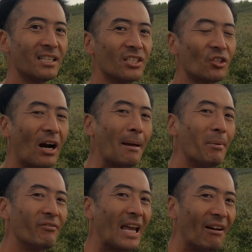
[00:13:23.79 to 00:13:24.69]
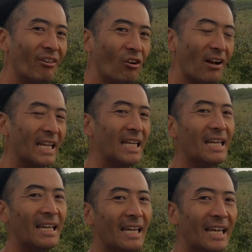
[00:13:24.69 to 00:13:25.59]
subscribe if you haven't
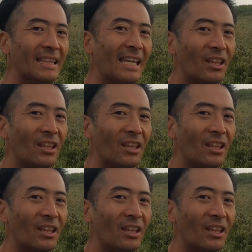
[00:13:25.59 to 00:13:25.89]
already, and hit